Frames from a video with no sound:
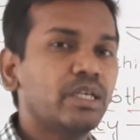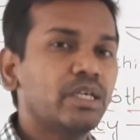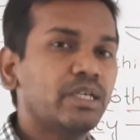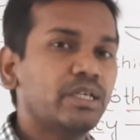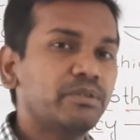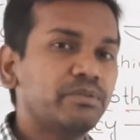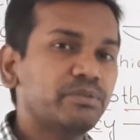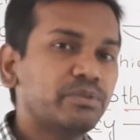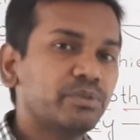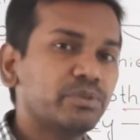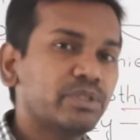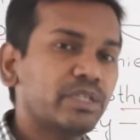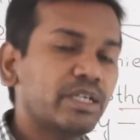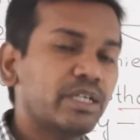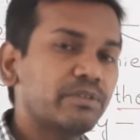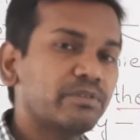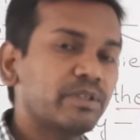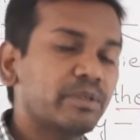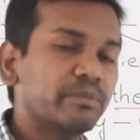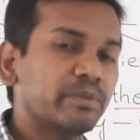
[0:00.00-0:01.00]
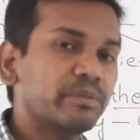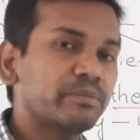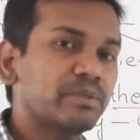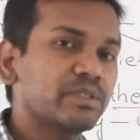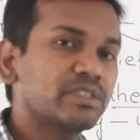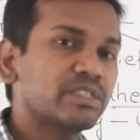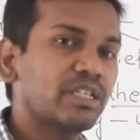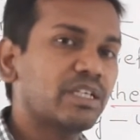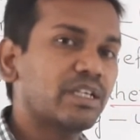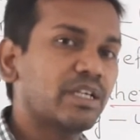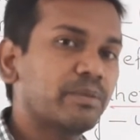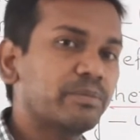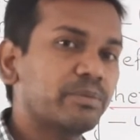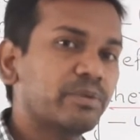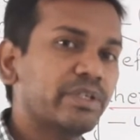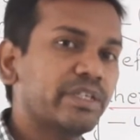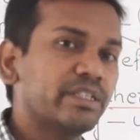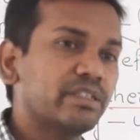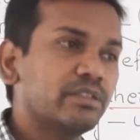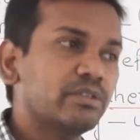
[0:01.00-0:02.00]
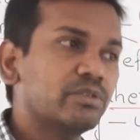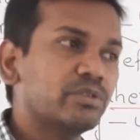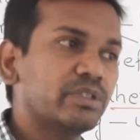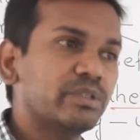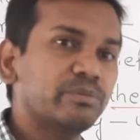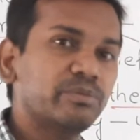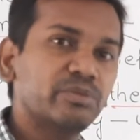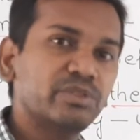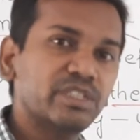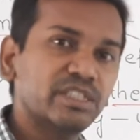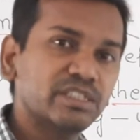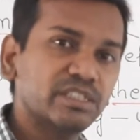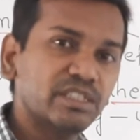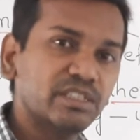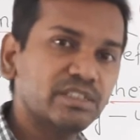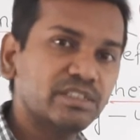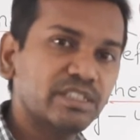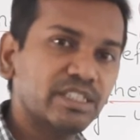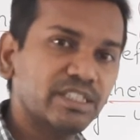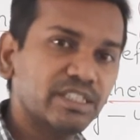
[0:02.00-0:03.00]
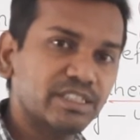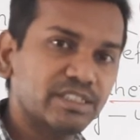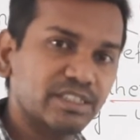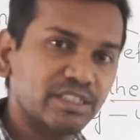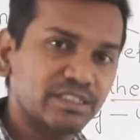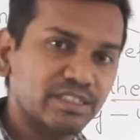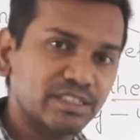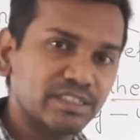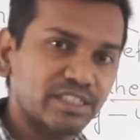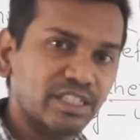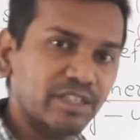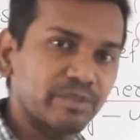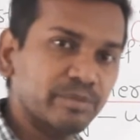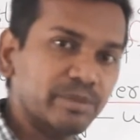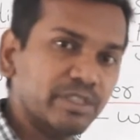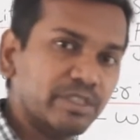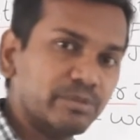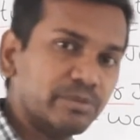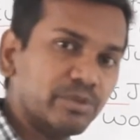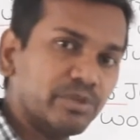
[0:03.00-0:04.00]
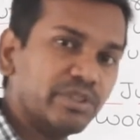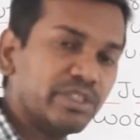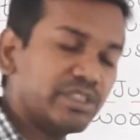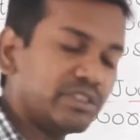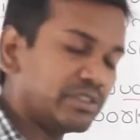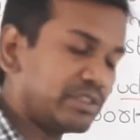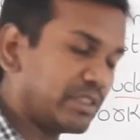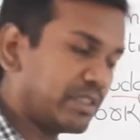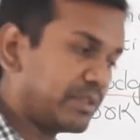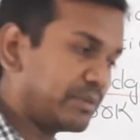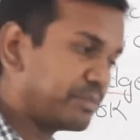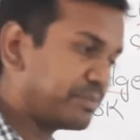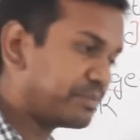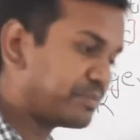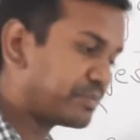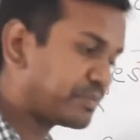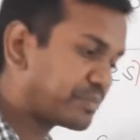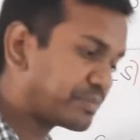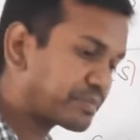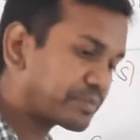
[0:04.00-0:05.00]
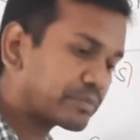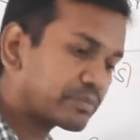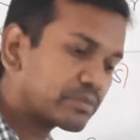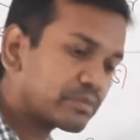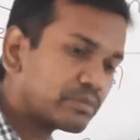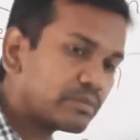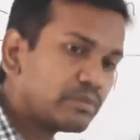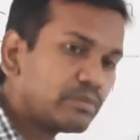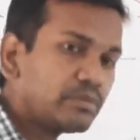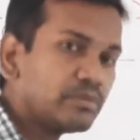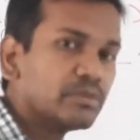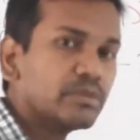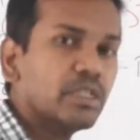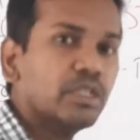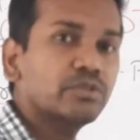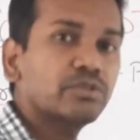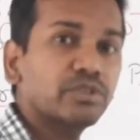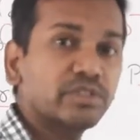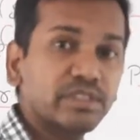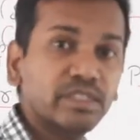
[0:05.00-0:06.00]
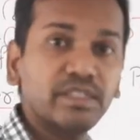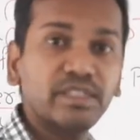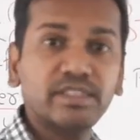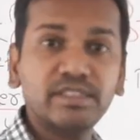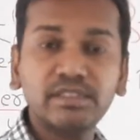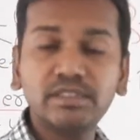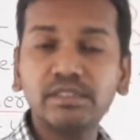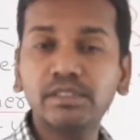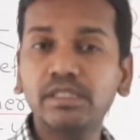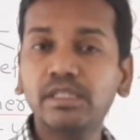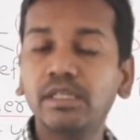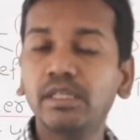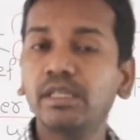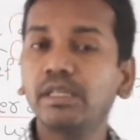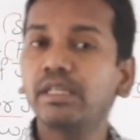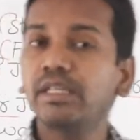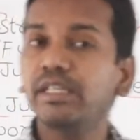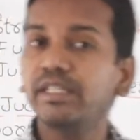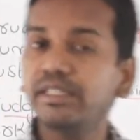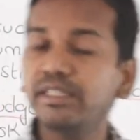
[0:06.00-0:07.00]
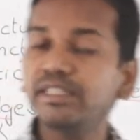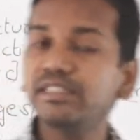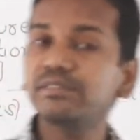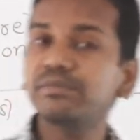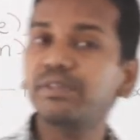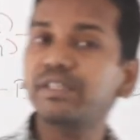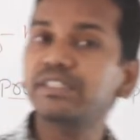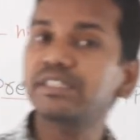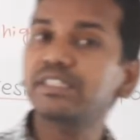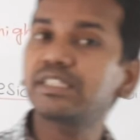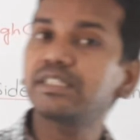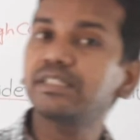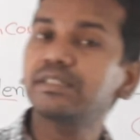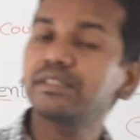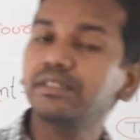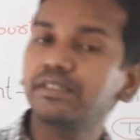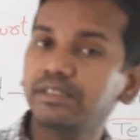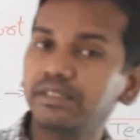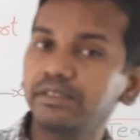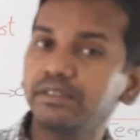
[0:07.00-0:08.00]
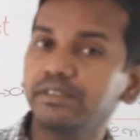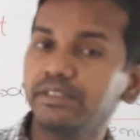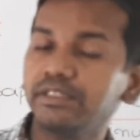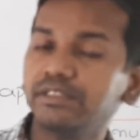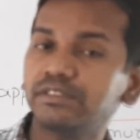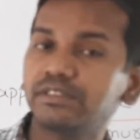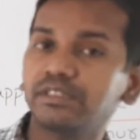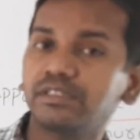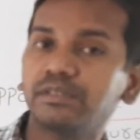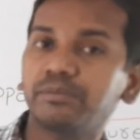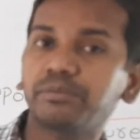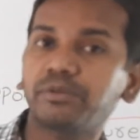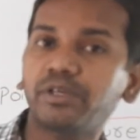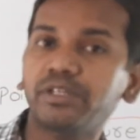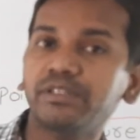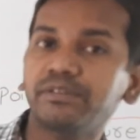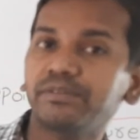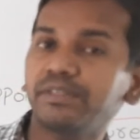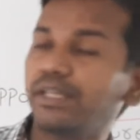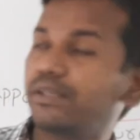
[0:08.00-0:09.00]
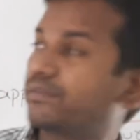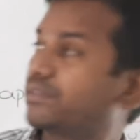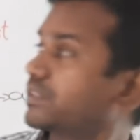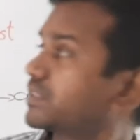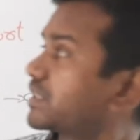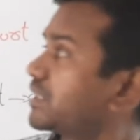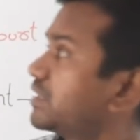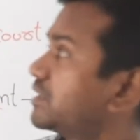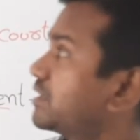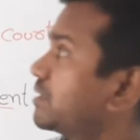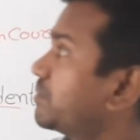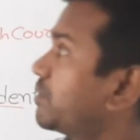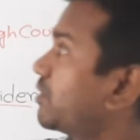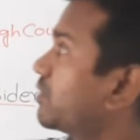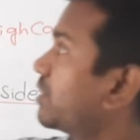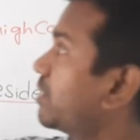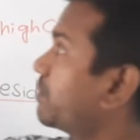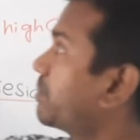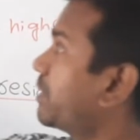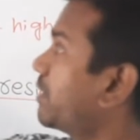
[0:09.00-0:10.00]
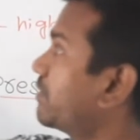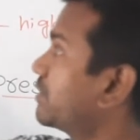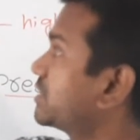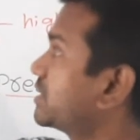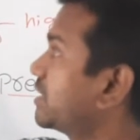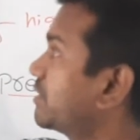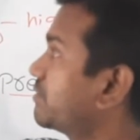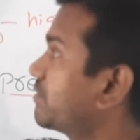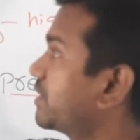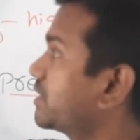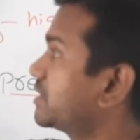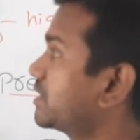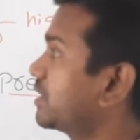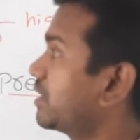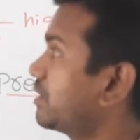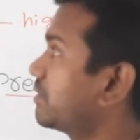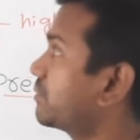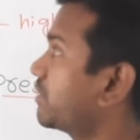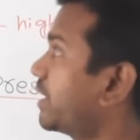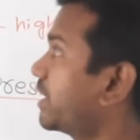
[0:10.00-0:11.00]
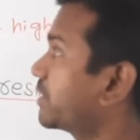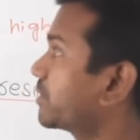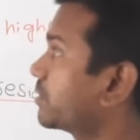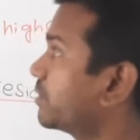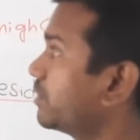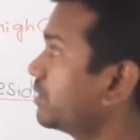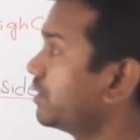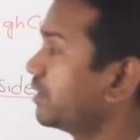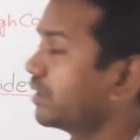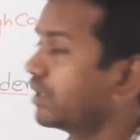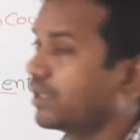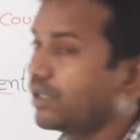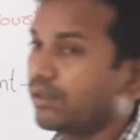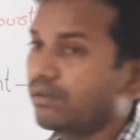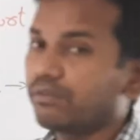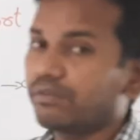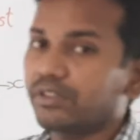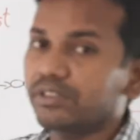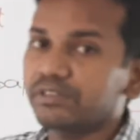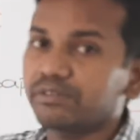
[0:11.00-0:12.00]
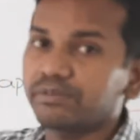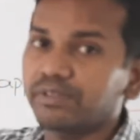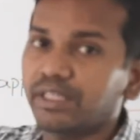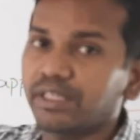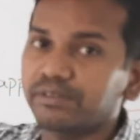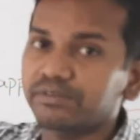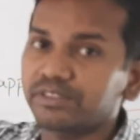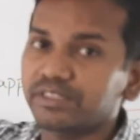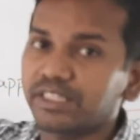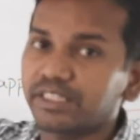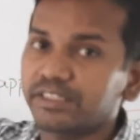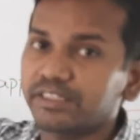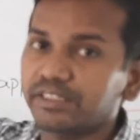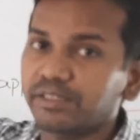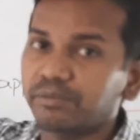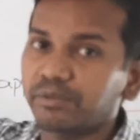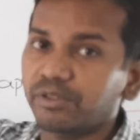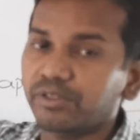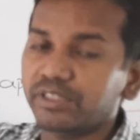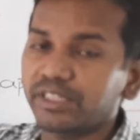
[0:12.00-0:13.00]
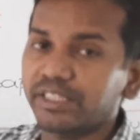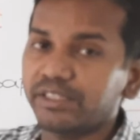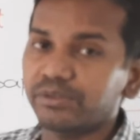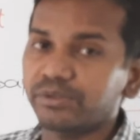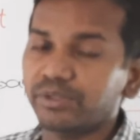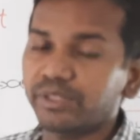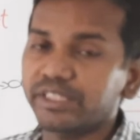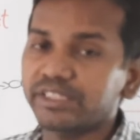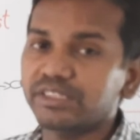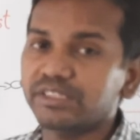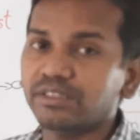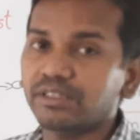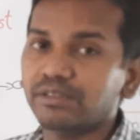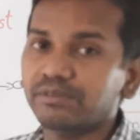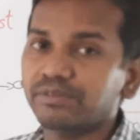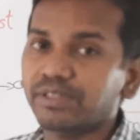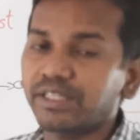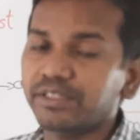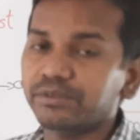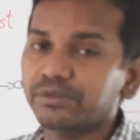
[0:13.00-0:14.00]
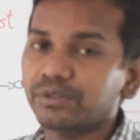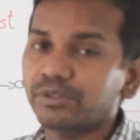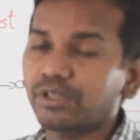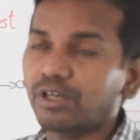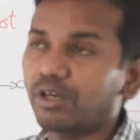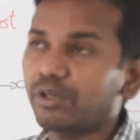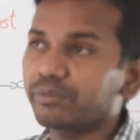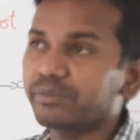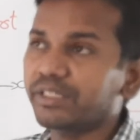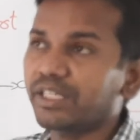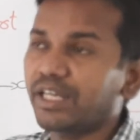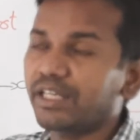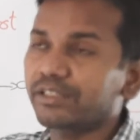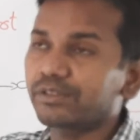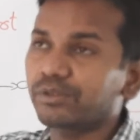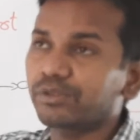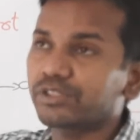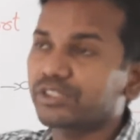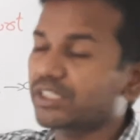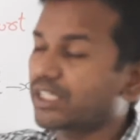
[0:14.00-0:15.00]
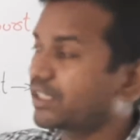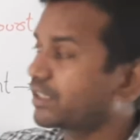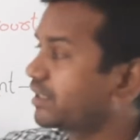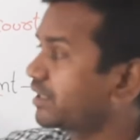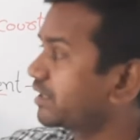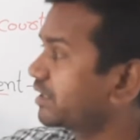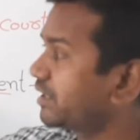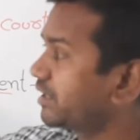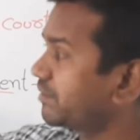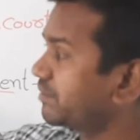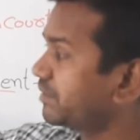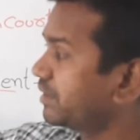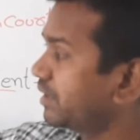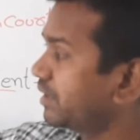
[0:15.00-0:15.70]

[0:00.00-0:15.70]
If 2/3 of the members are approving to remove the judge, then the judges can be removed easily. So children, in this function, in this point we have discussed about the powers and function of High Court. First we have studied about the introduction of High Court, how many High Courts are there, then